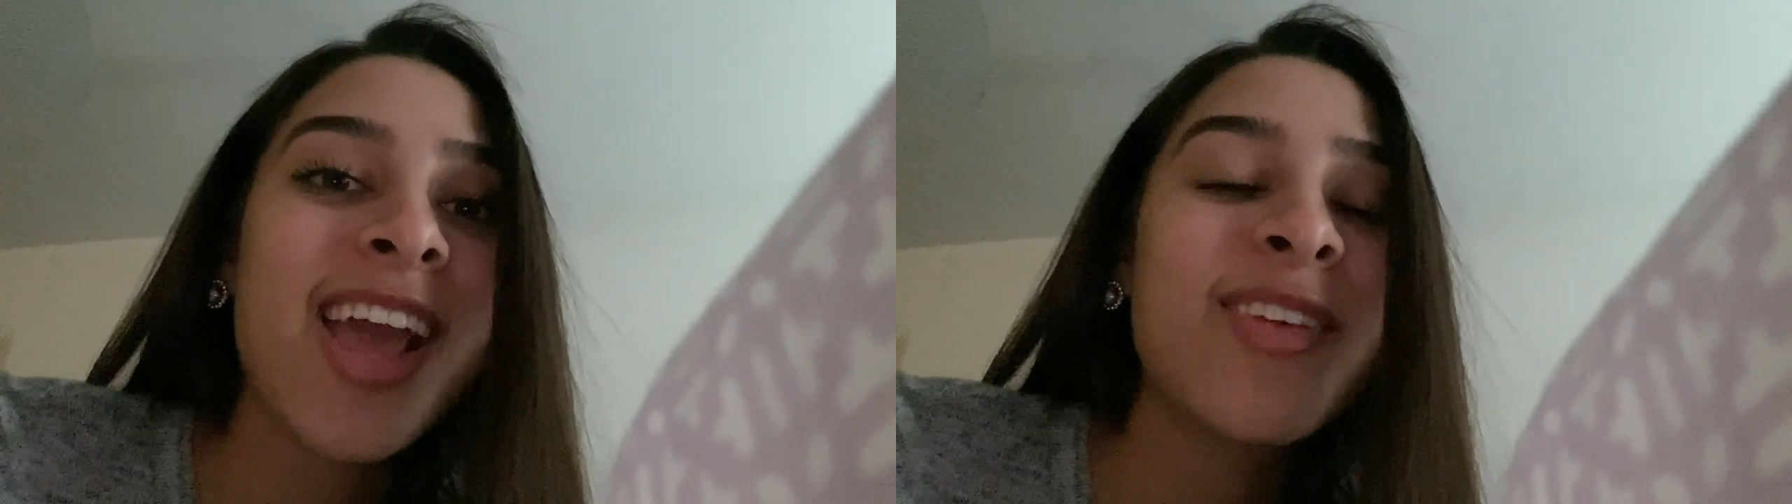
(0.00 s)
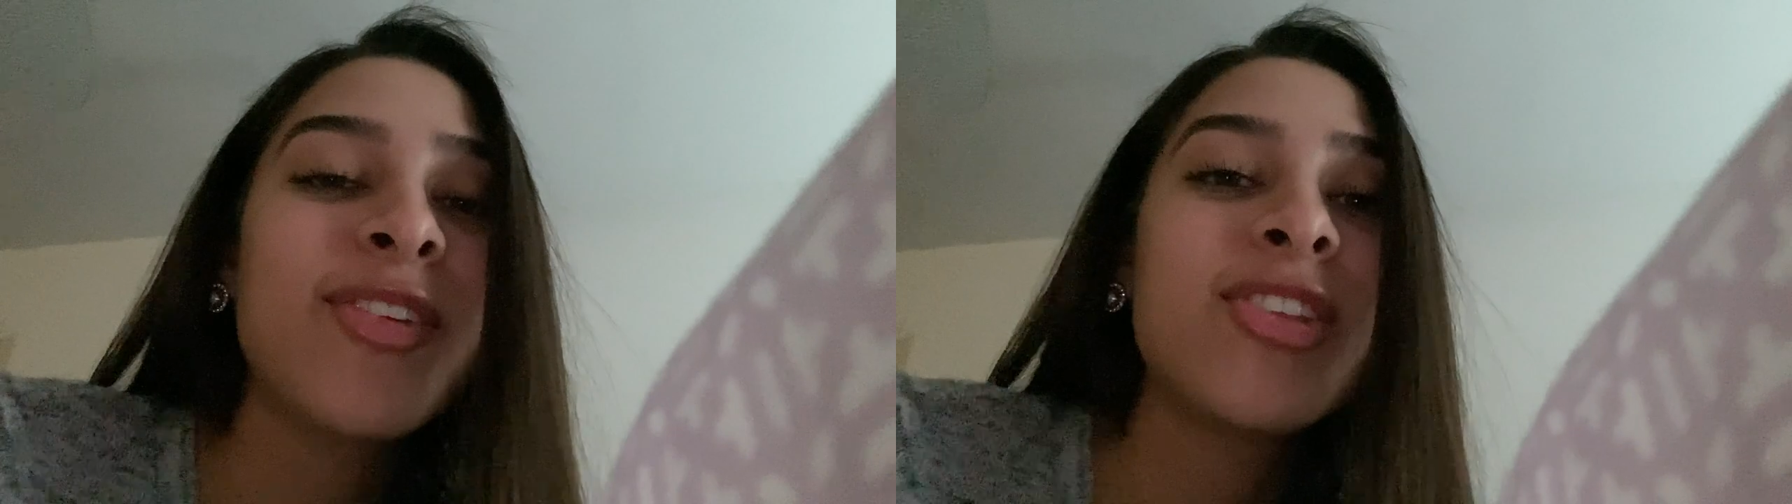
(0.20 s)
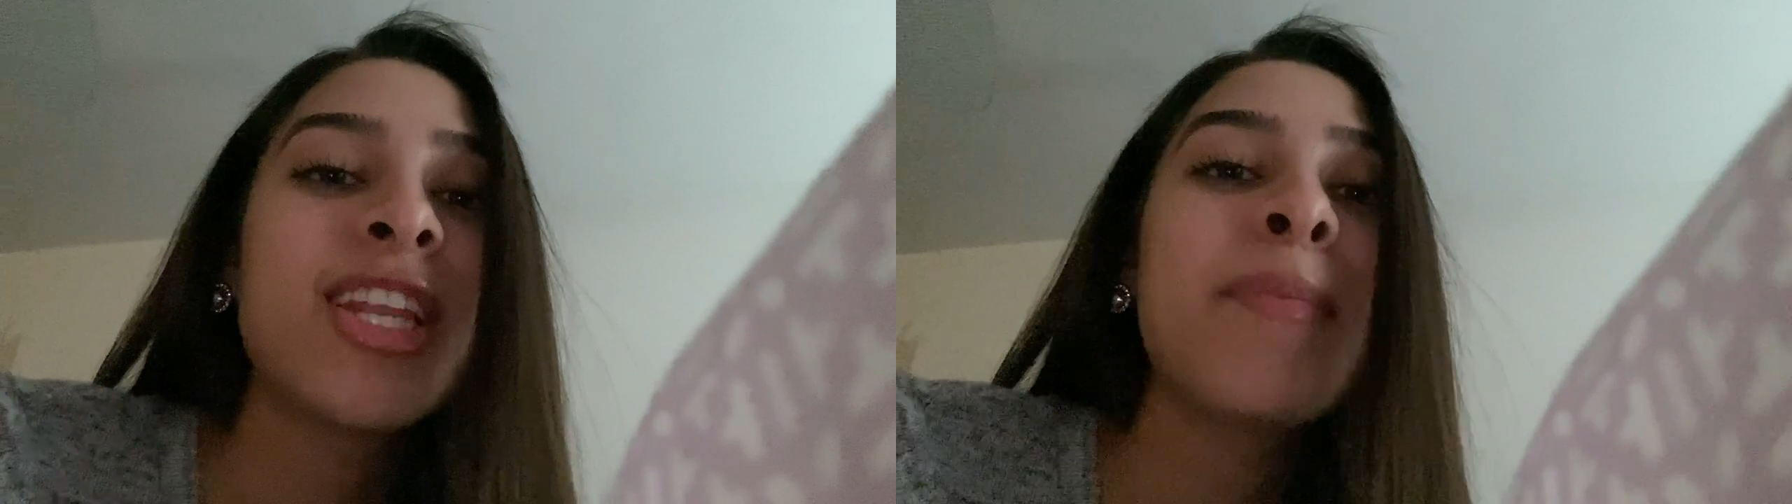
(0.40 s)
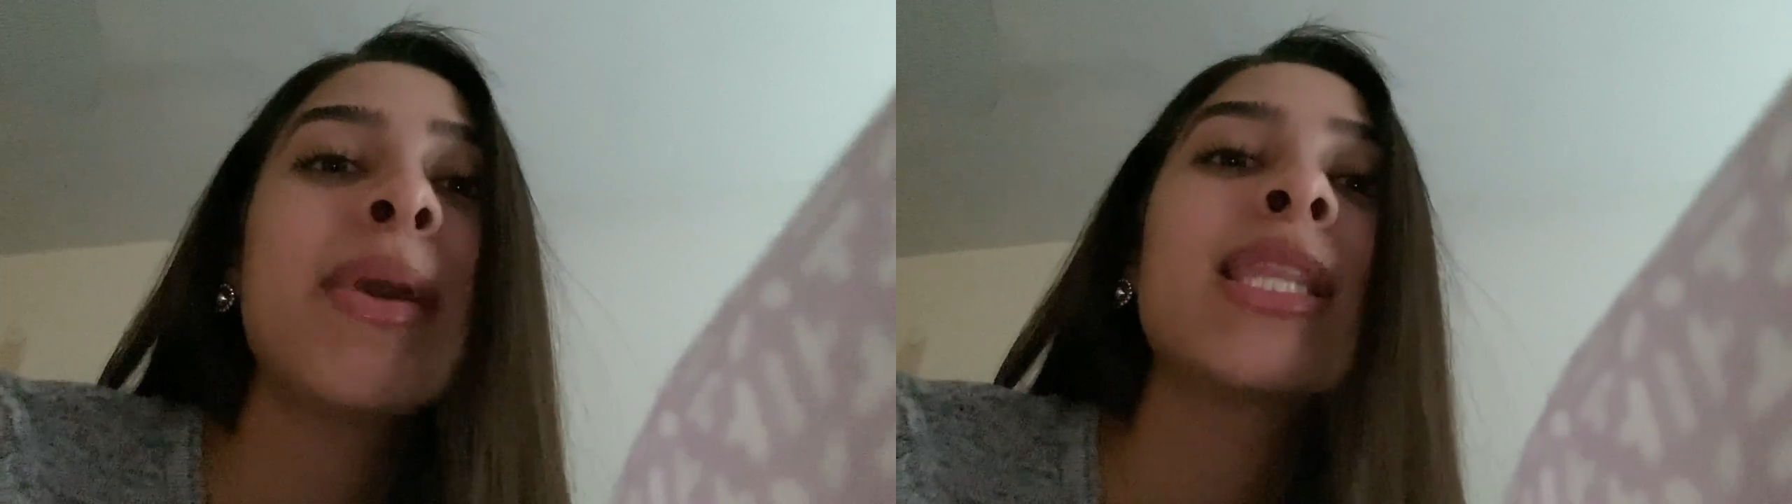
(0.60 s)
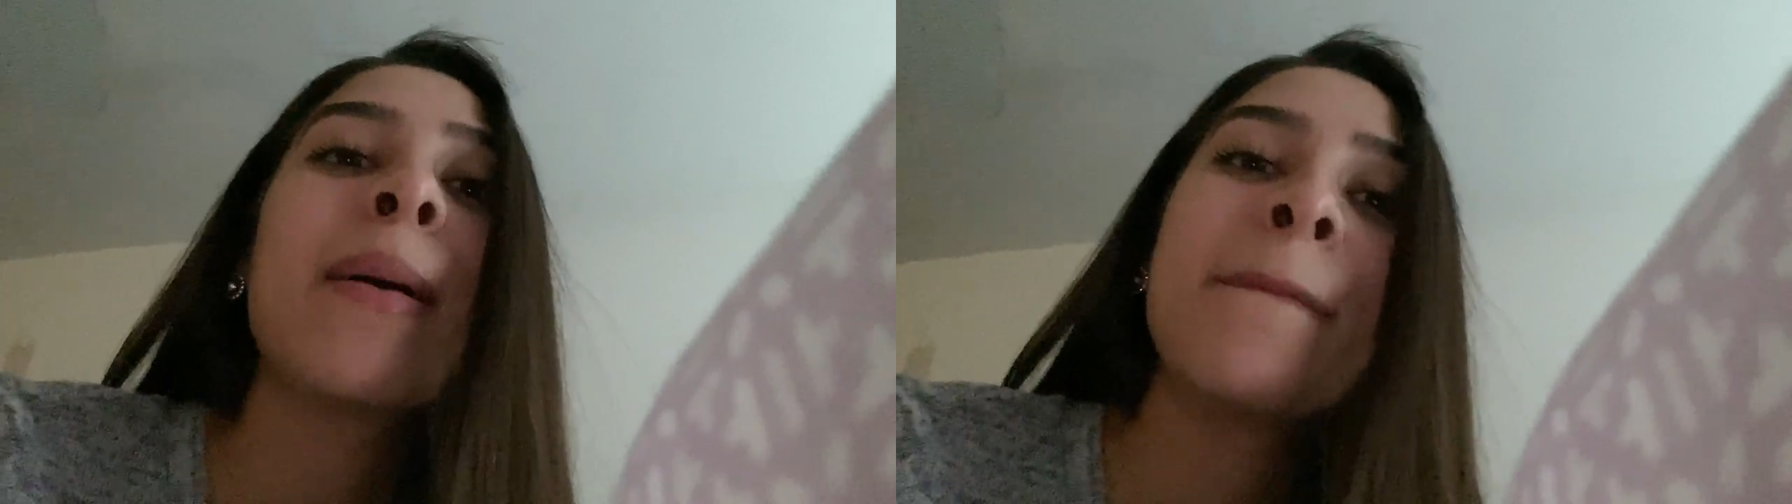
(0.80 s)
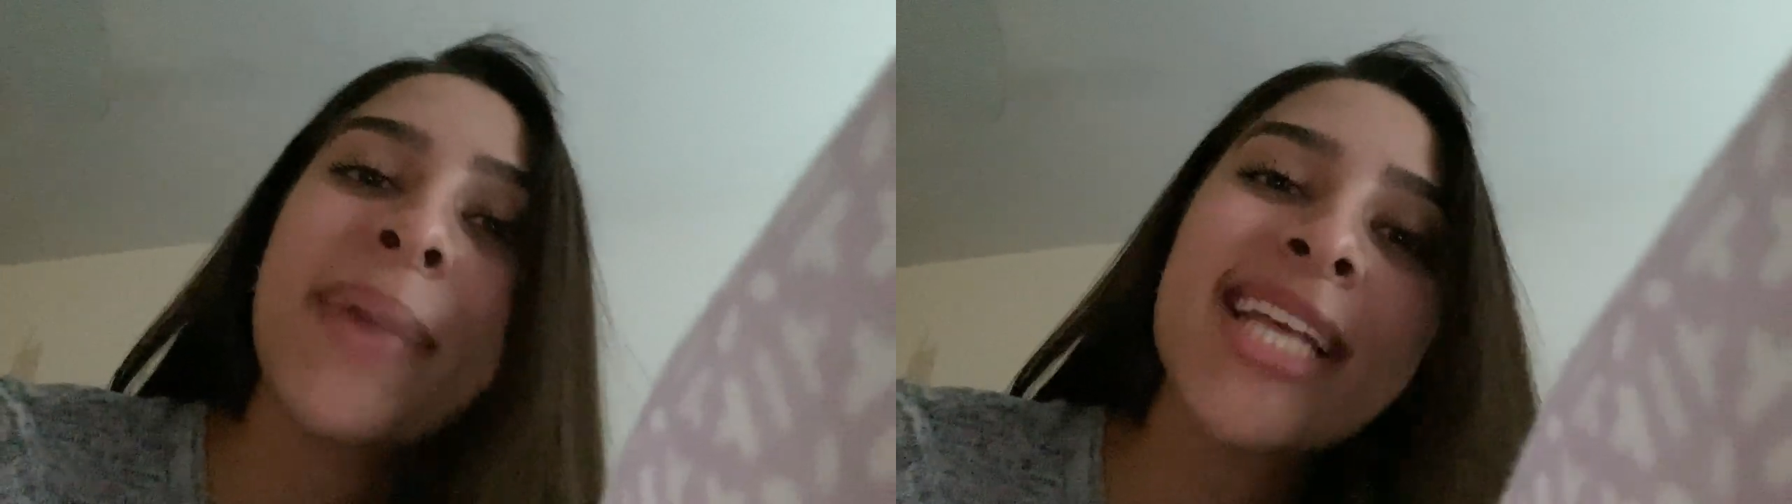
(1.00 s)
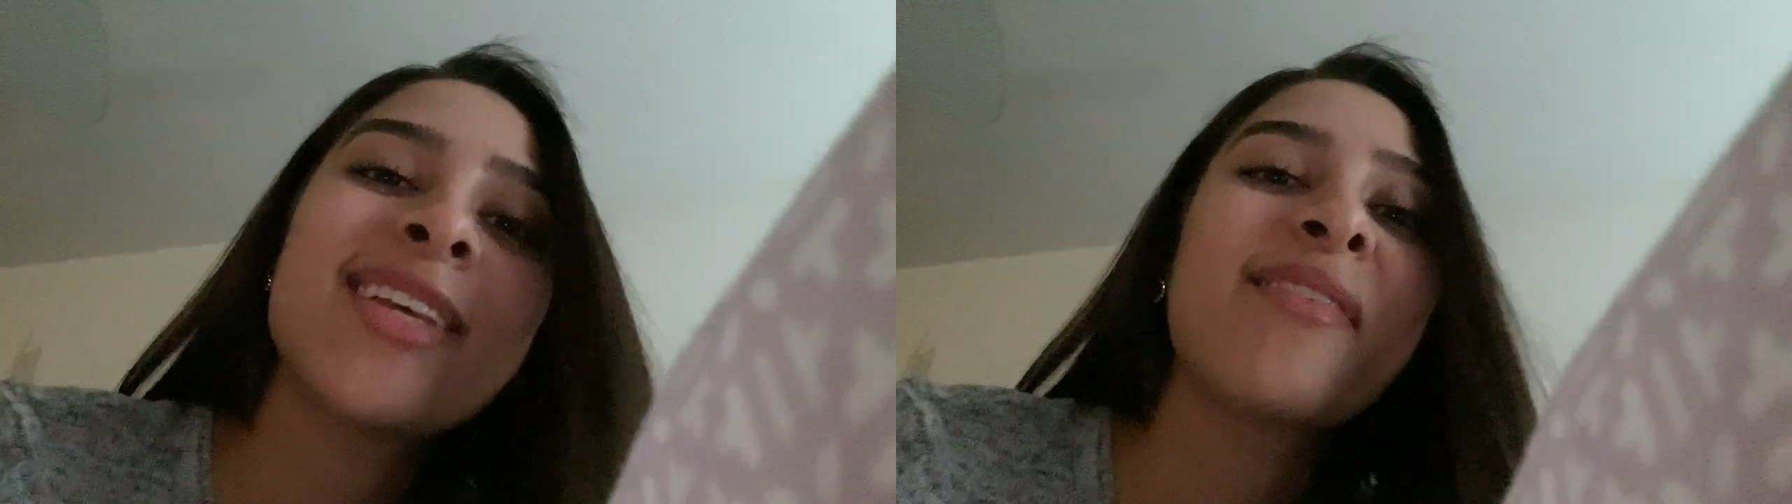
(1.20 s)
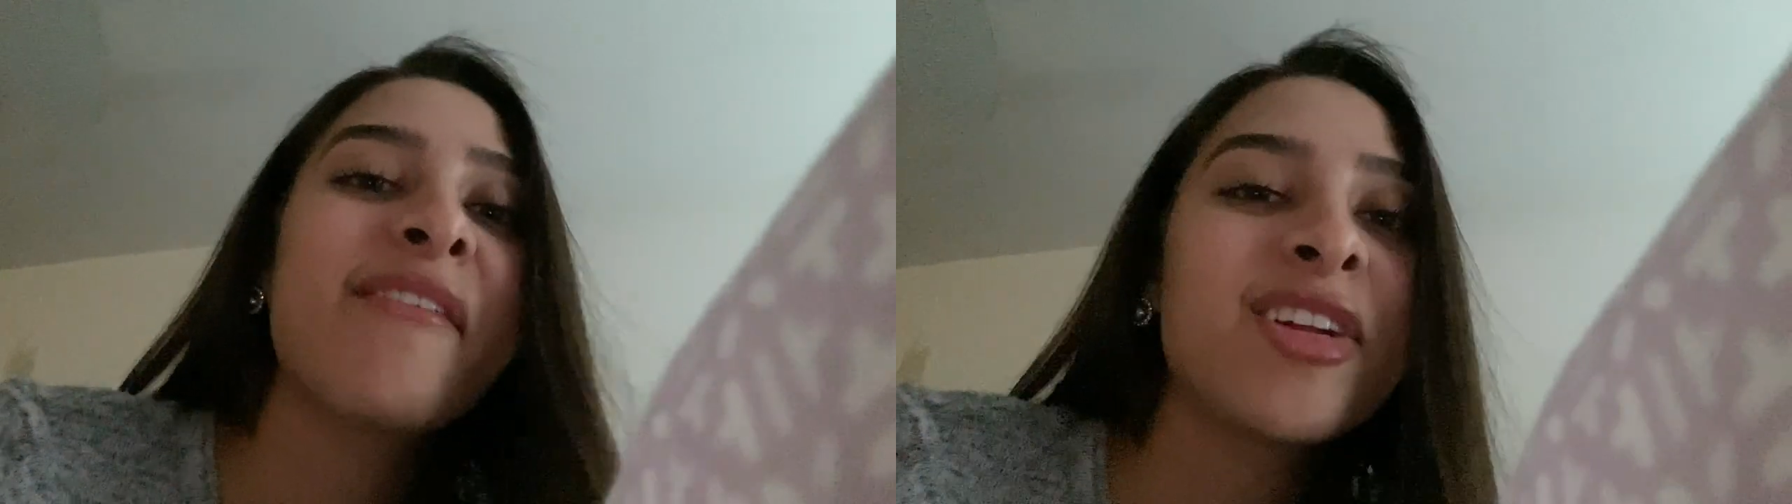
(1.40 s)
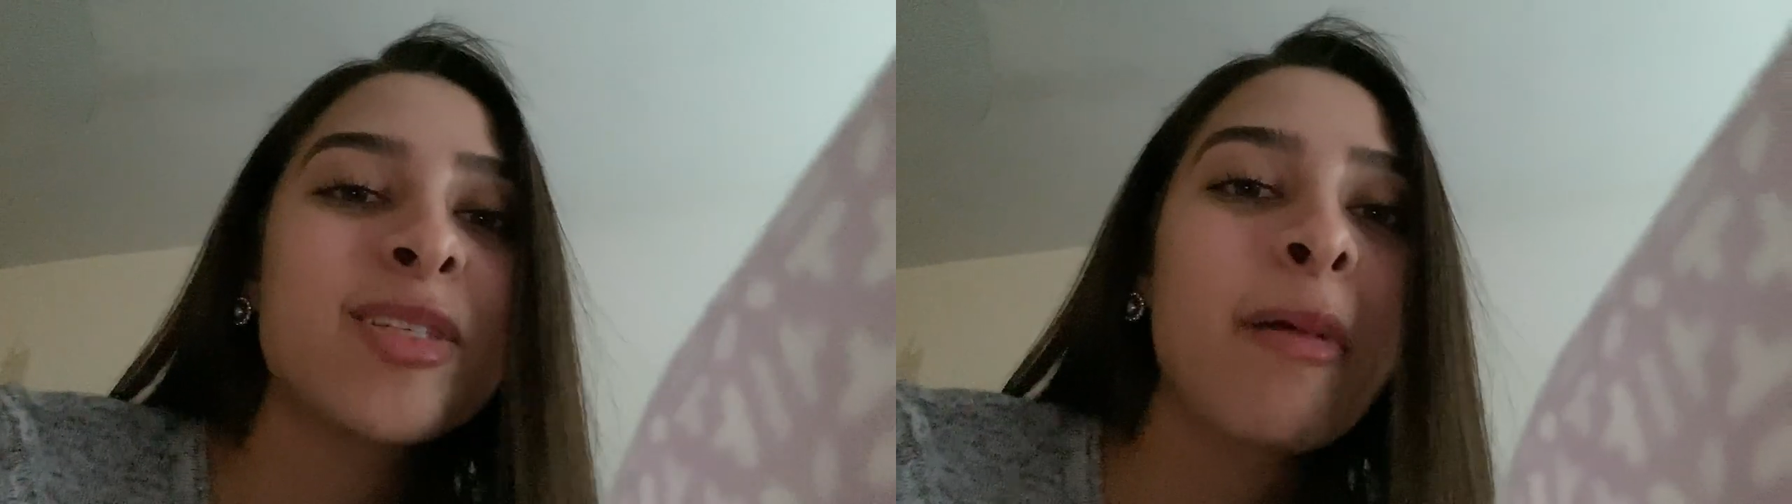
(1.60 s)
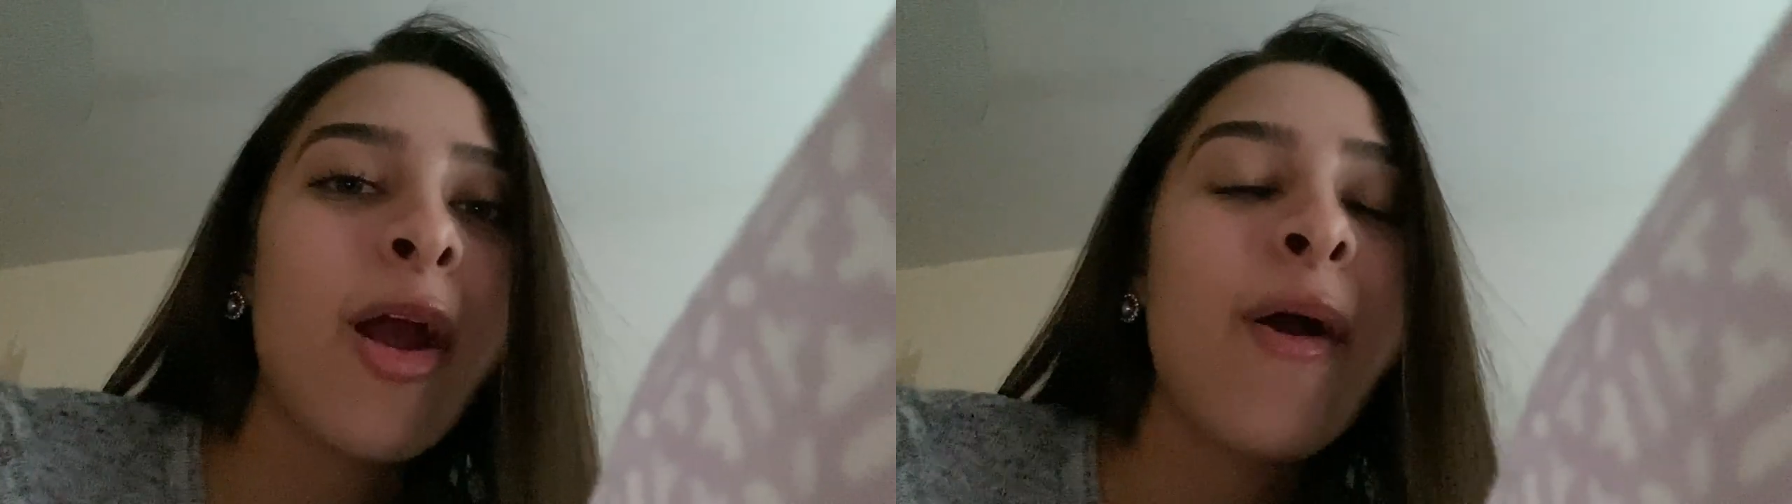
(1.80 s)
And if you didn't, make the best of it for
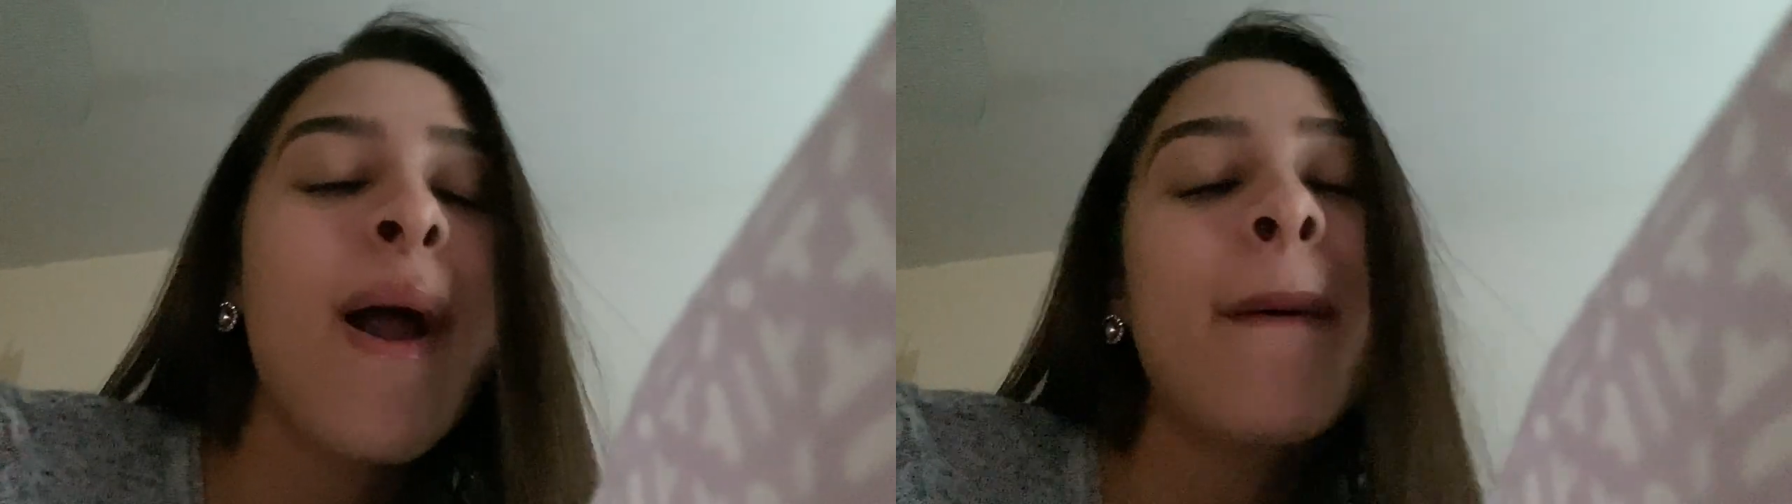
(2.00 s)
tomorrow.